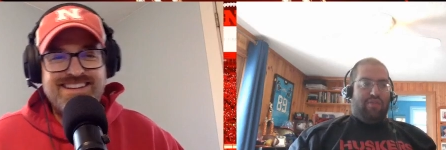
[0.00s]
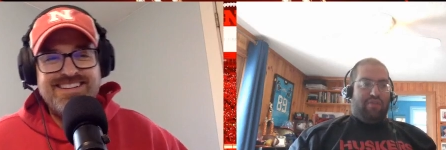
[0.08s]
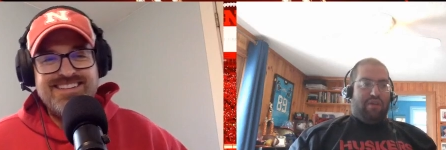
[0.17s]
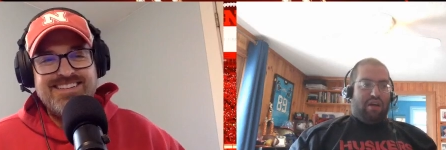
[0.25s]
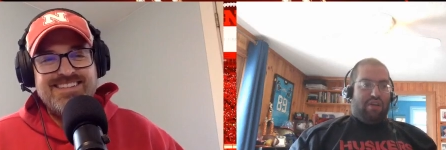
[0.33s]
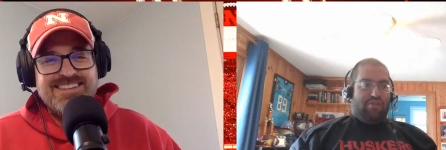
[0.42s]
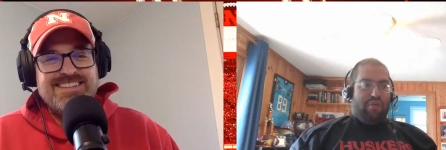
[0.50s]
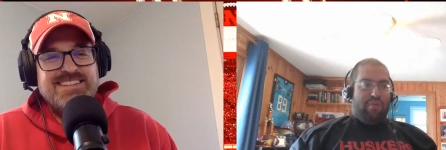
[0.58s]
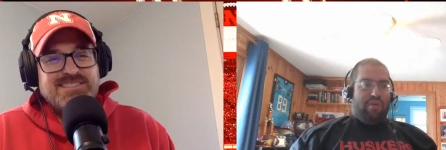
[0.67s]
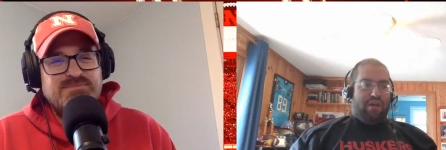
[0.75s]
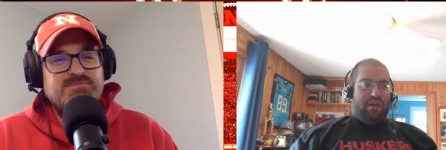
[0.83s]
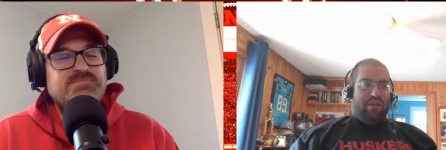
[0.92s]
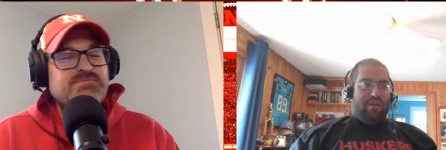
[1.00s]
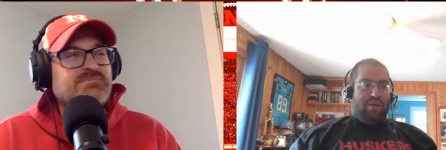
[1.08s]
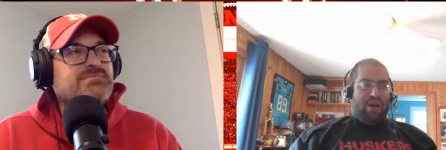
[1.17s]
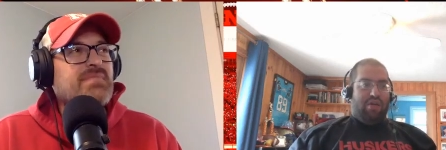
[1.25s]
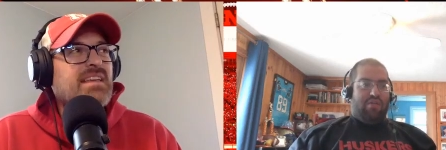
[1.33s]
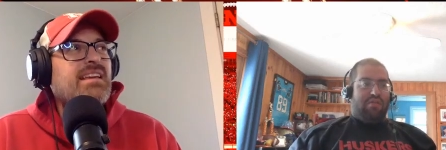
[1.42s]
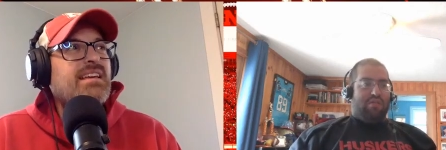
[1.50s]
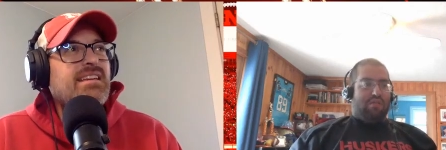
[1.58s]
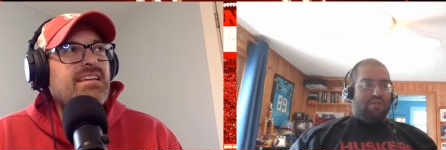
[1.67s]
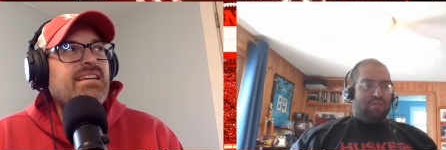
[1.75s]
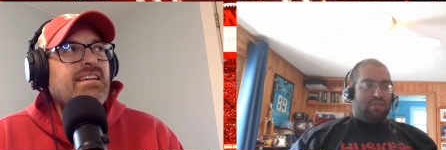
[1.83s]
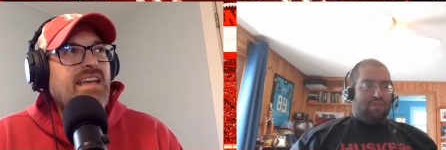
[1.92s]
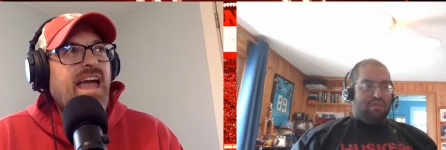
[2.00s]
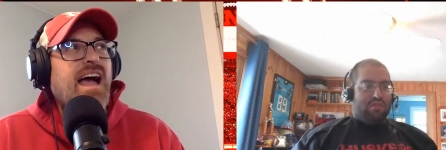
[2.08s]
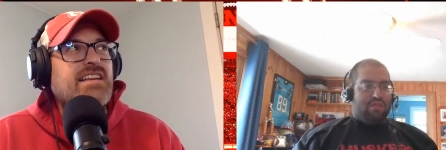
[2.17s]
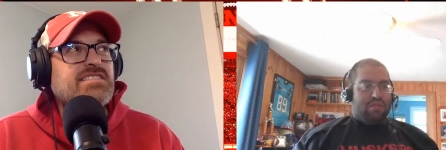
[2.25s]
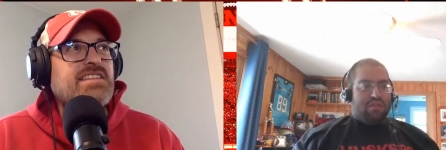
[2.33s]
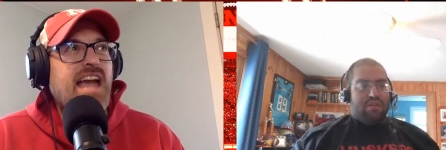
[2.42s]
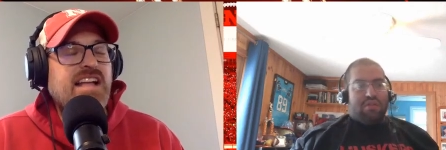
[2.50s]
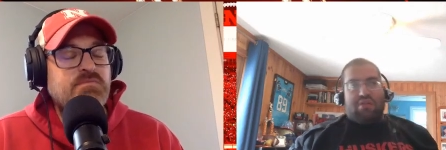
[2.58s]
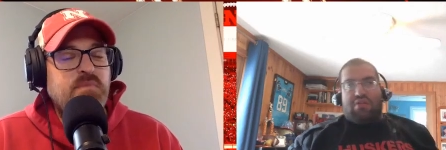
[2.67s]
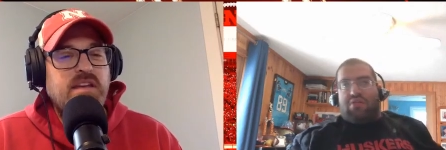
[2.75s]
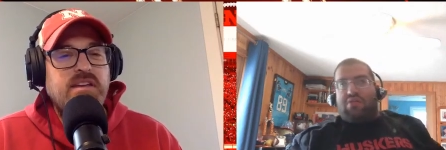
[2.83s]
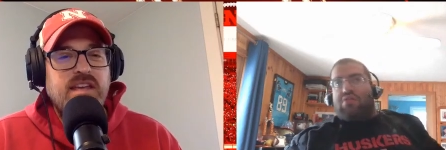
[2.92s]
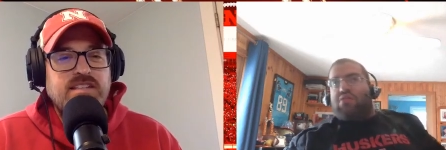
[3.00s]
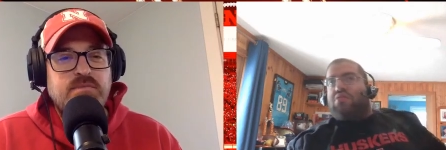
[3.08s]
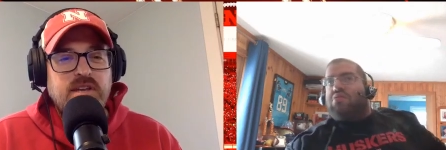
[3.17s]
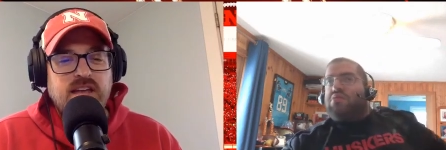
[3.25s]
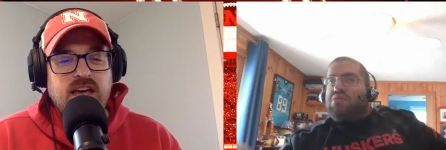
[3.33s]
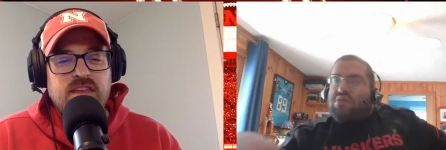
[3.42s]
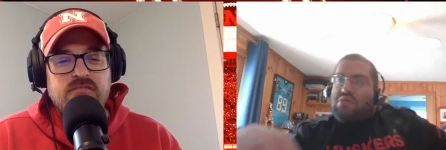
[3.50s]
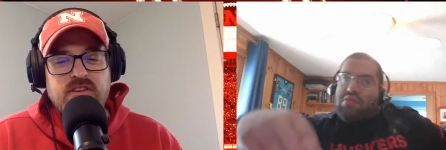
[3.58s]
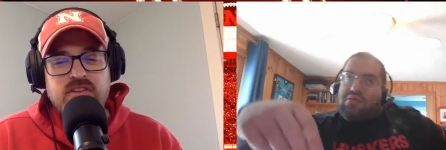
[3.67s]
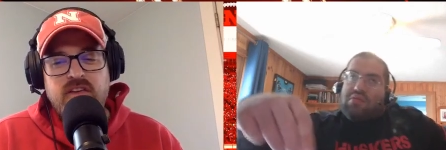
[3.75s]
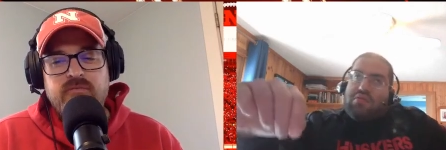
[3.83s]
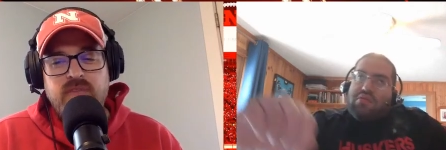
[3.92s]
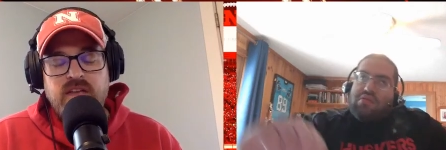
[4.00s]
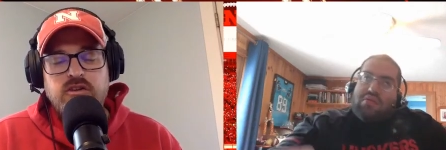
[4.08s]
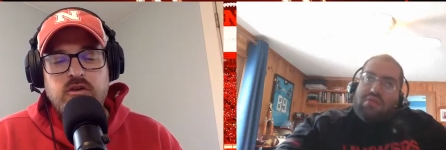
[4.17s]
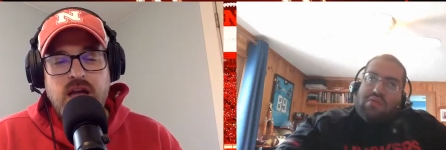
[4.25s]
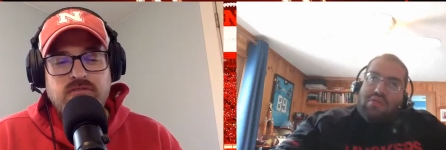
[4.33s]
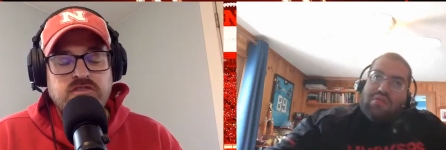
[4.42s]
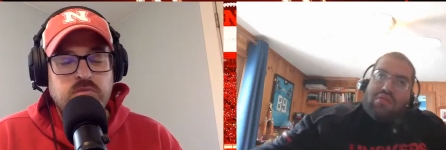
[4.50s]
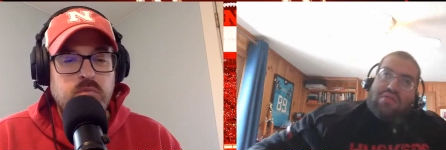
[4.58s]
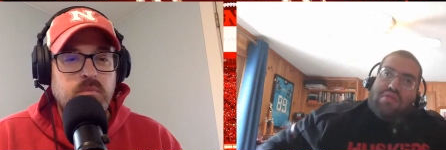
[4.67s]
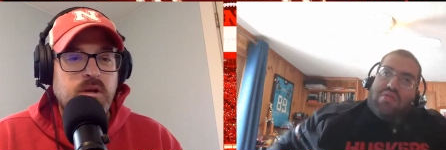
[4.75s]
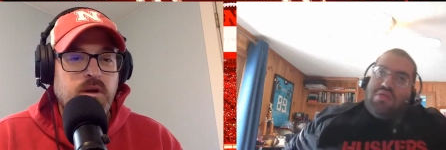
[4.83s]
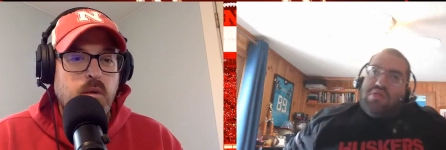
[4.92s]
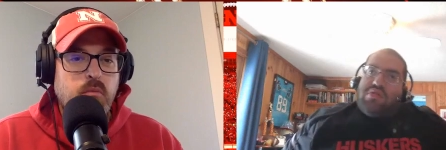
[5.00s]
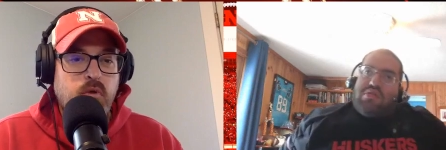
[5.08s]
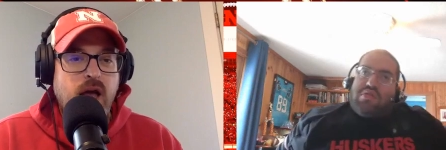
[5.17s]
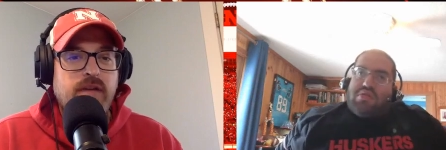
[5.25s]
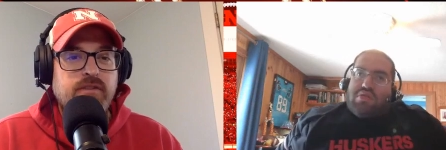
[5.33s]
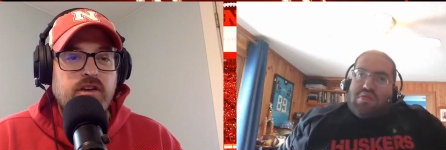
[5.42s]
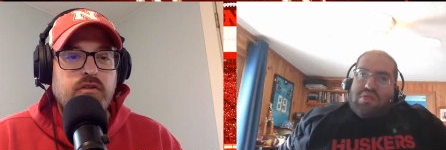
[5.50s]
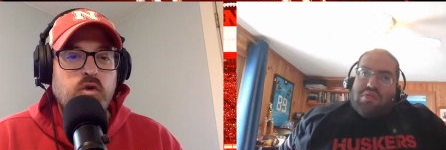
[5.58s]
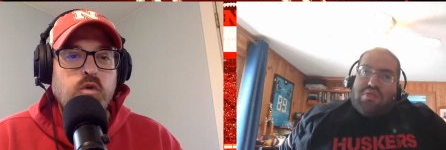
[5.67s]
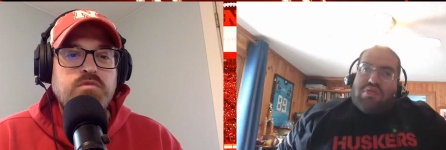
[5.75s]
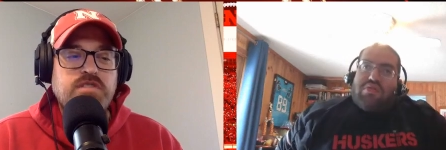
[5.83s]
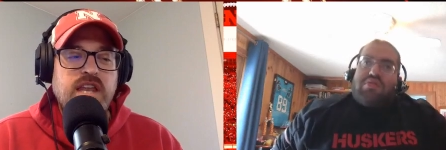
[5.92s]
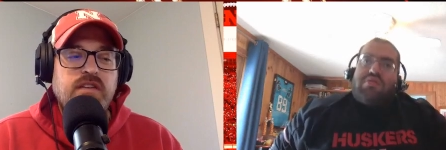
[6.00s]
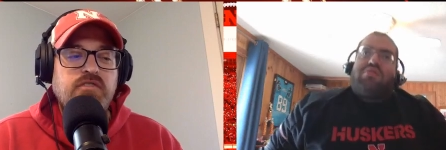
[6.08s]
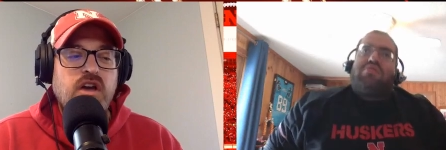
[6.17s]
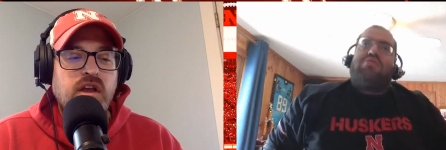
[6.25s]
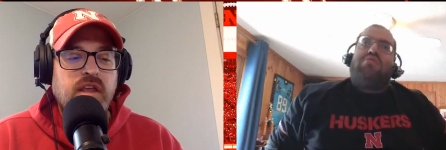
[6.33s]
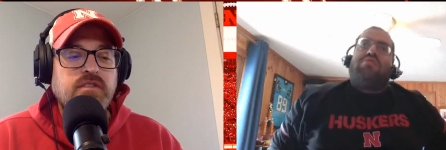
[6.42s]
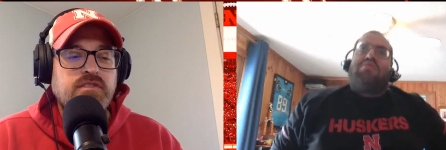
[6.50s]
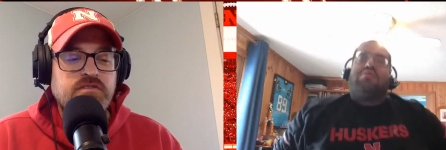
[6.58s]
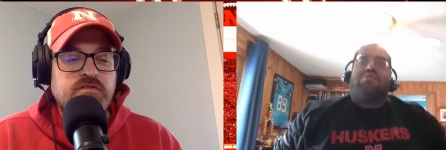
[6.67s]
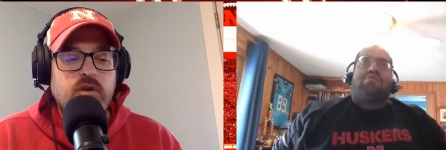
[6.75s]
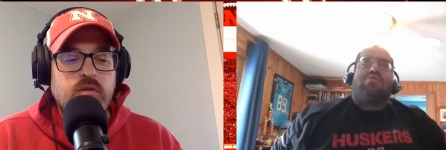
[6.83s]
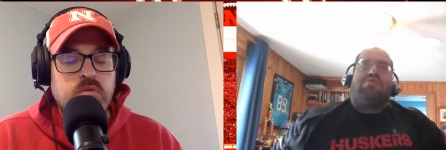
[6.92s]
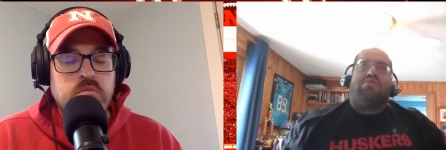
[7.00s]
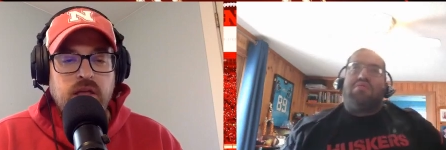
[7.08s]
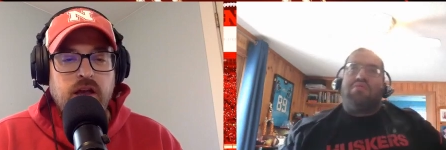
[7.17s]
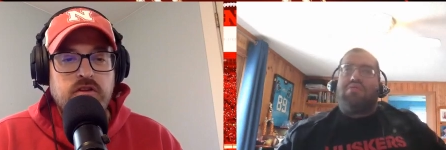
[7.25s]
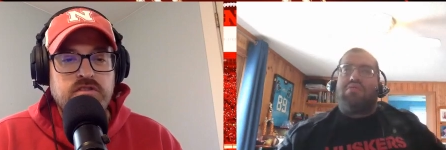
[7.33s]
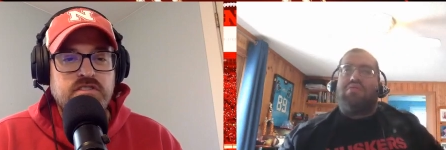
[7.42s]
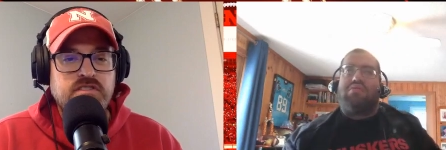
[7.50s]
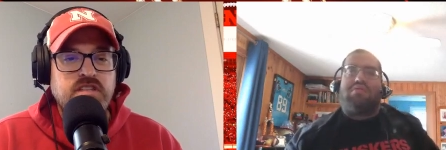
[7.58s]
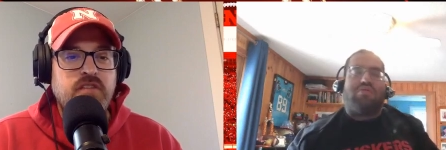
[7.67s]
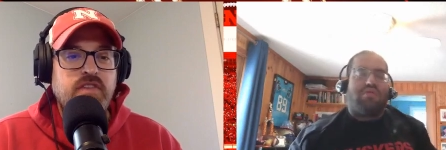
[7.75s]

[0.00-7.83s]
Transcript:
Speaker 1: of college football. Wow.
Speaker 2: Yes, yeah, it's been it's been kind of a they, they do have some private groups that have done it, former players and stuff